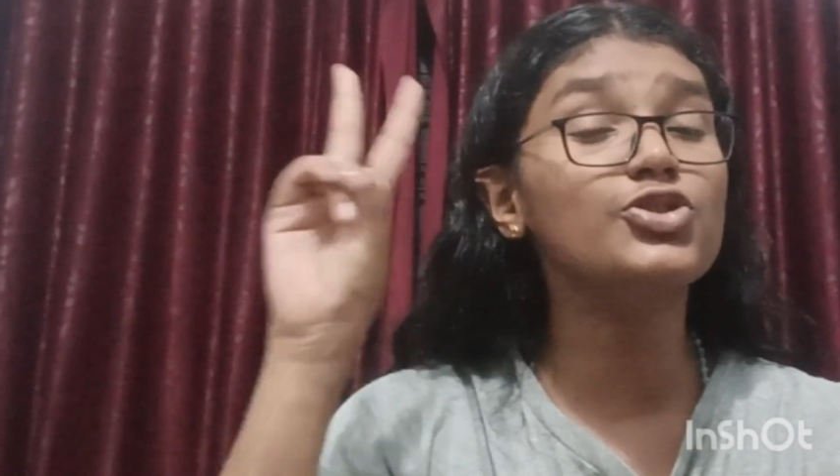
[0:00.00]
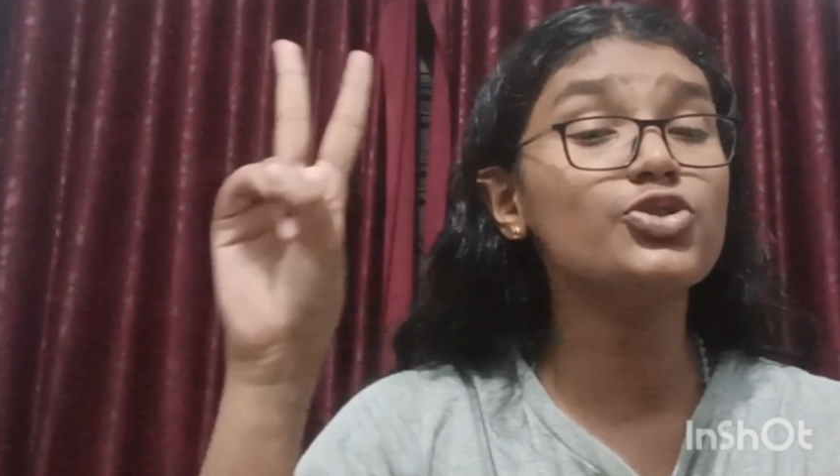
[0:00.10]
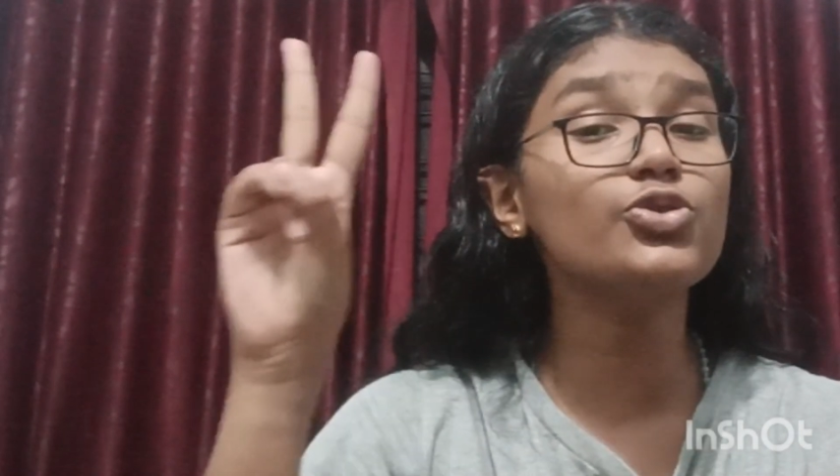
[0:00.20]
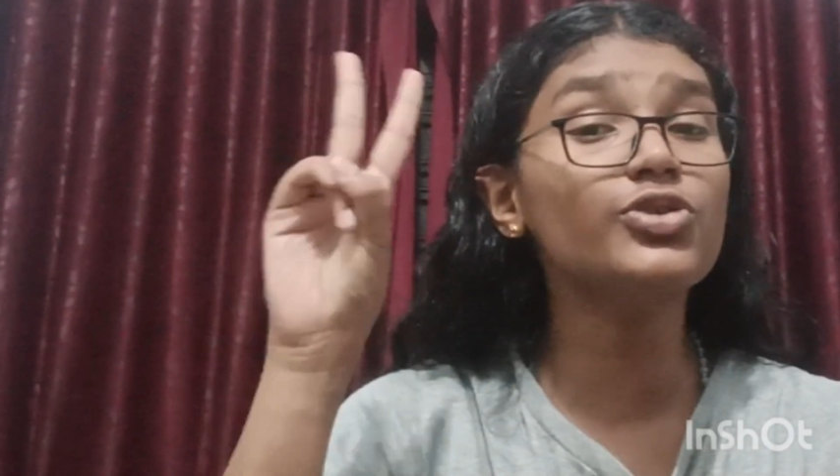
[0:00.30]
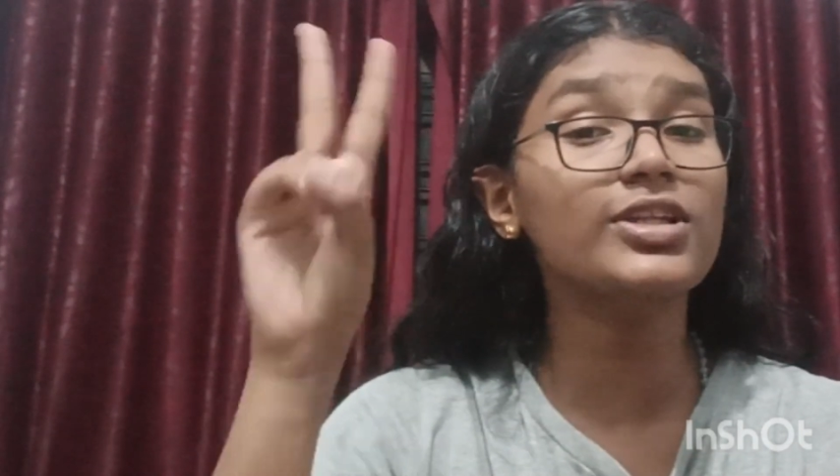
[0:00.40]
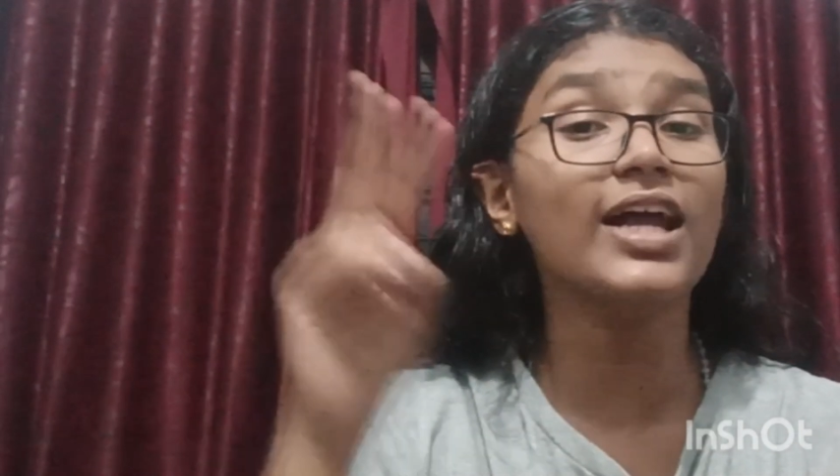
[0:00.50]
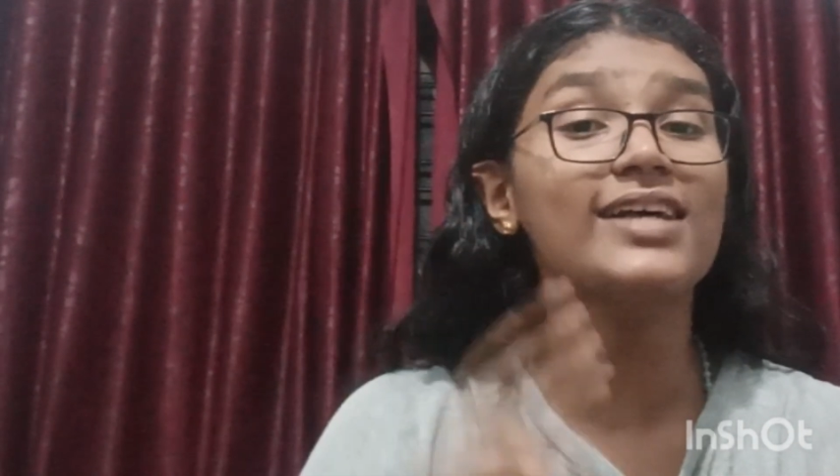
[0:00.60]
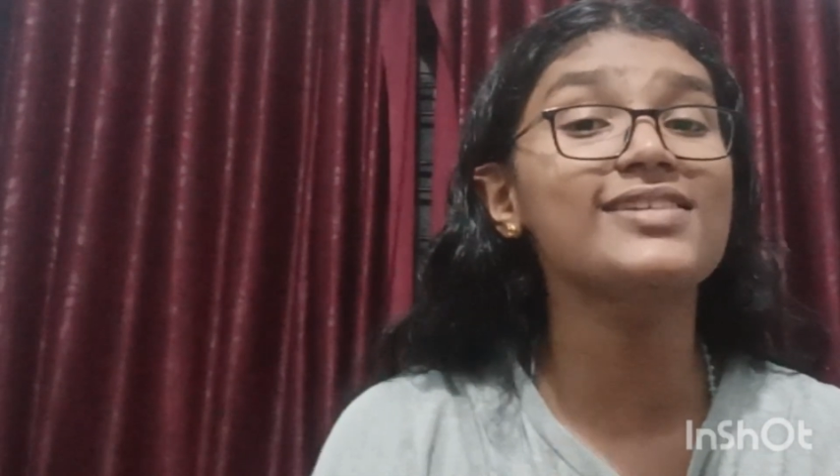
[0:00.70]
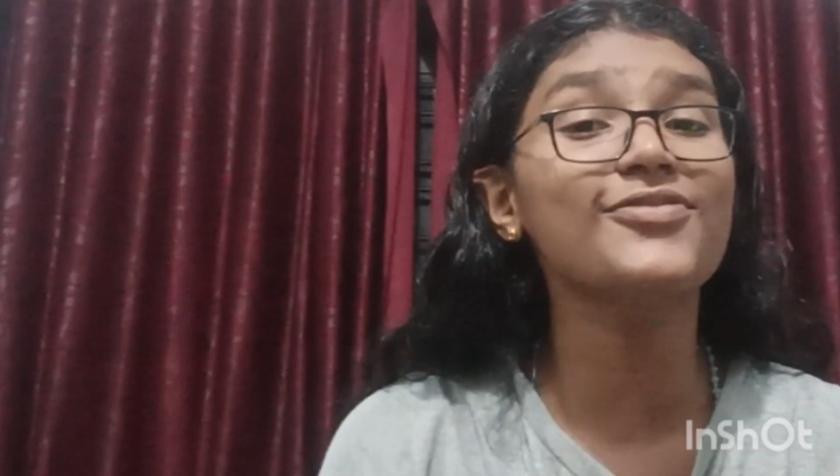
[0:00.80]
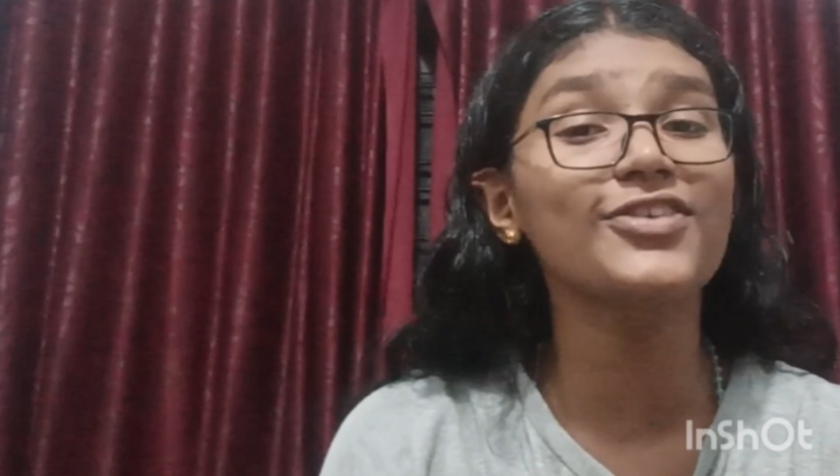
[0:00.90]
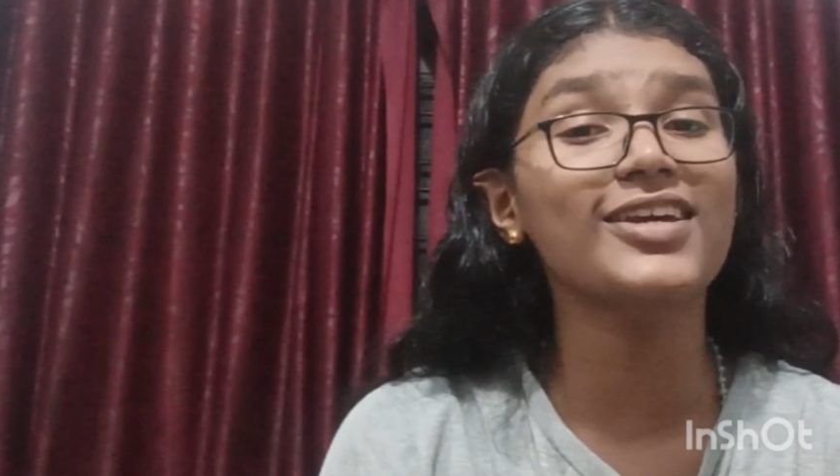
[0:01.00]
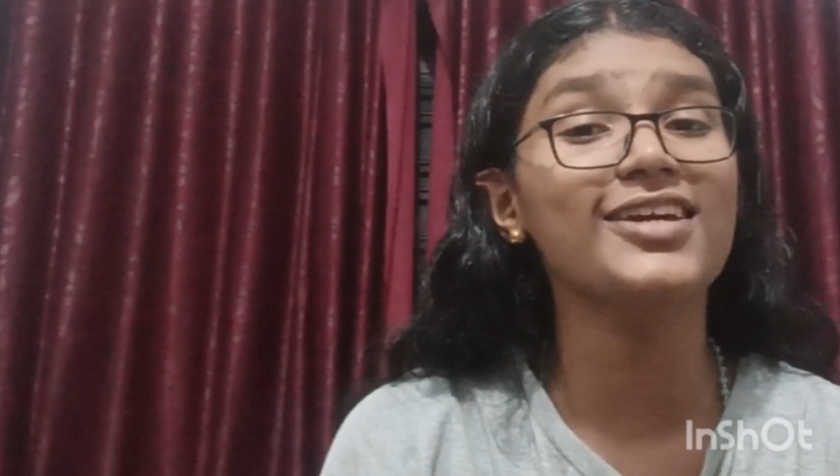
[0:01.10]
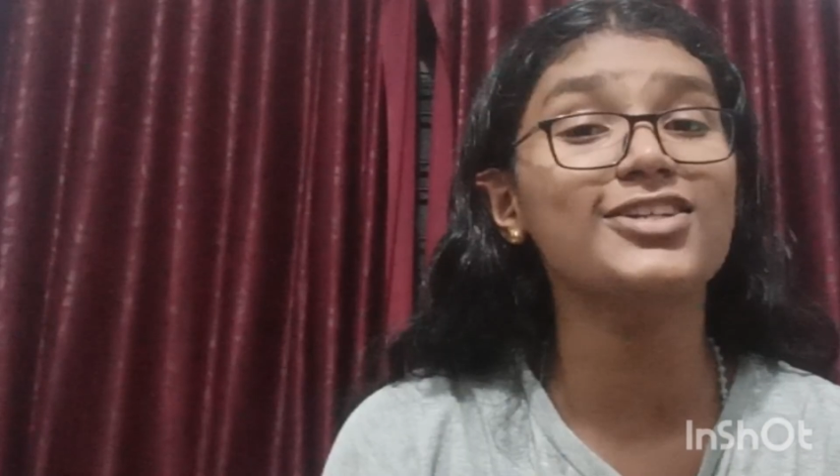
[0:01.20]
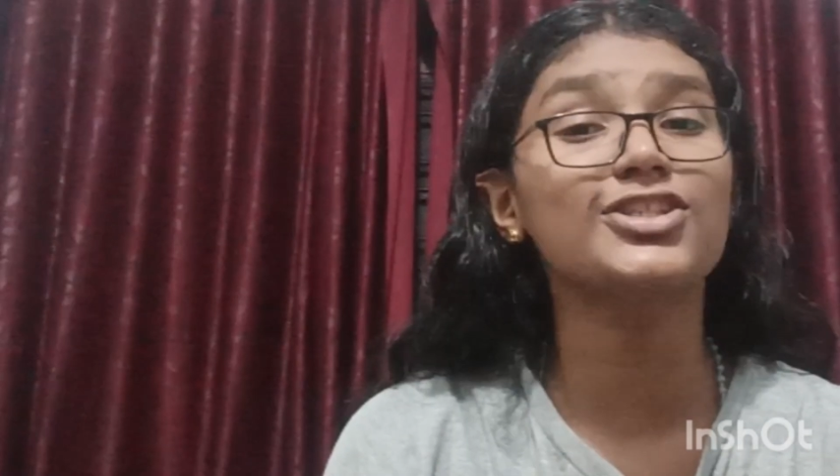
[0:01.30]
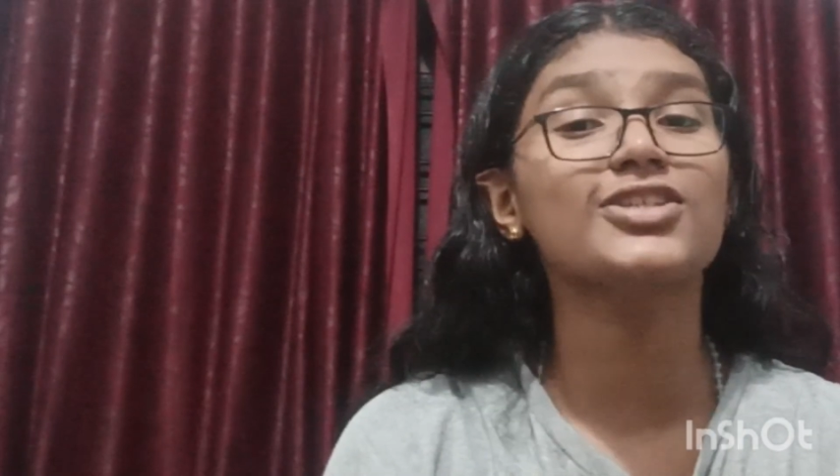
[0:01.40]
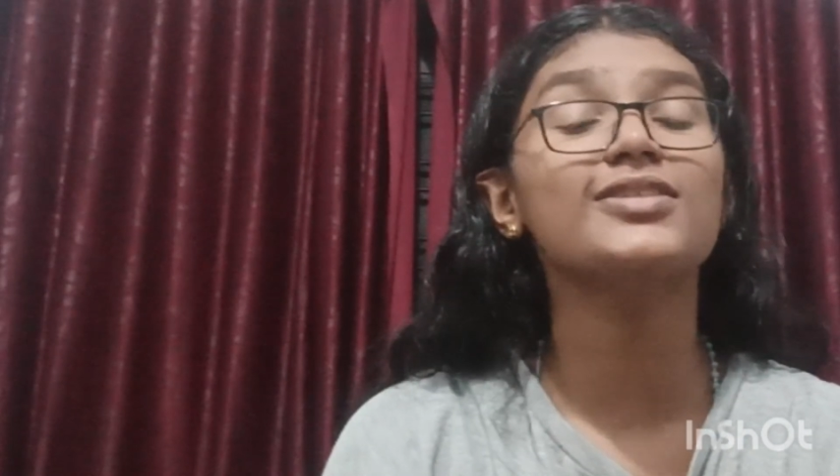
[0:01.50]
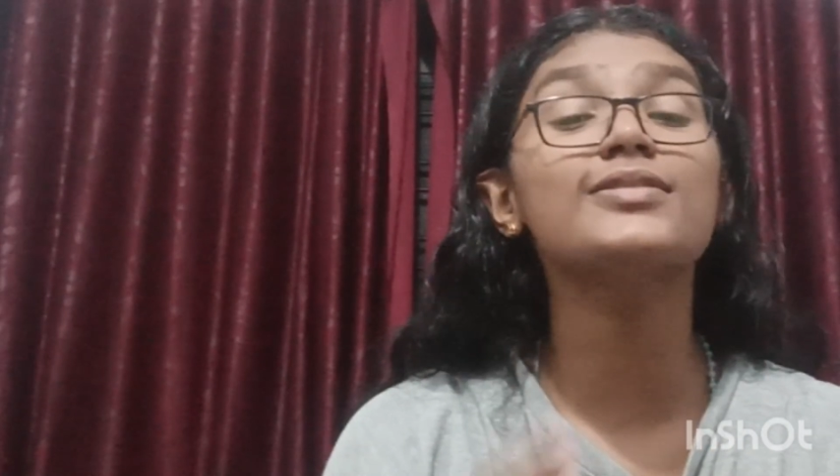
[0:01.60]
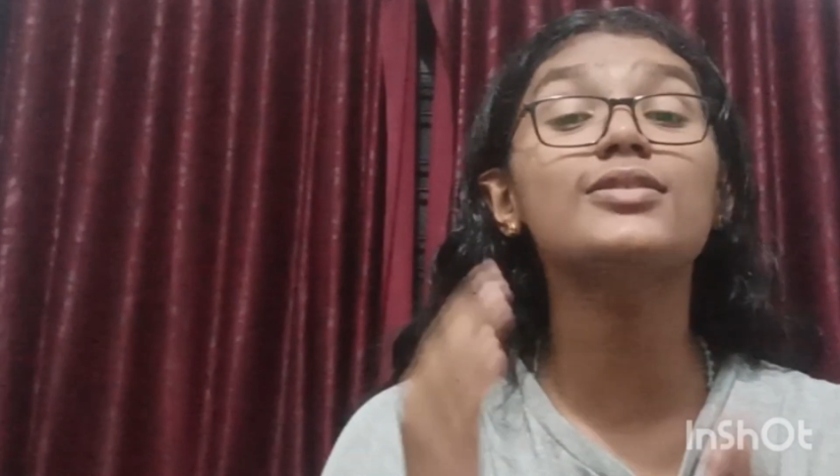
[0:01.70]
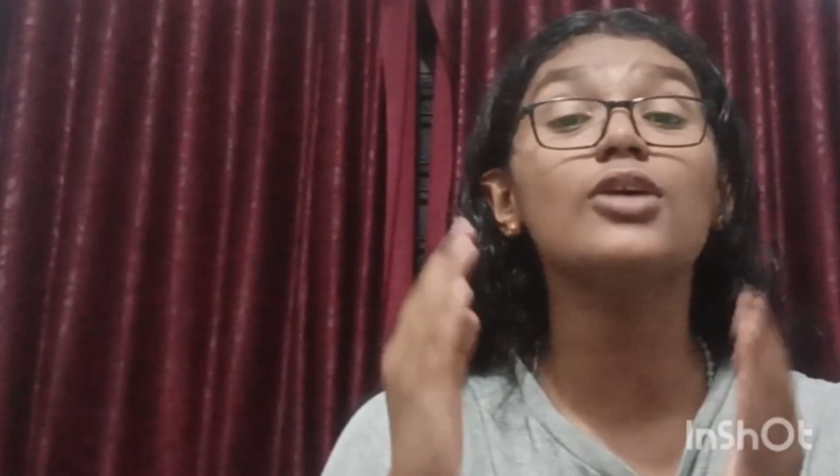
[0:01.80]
two classifications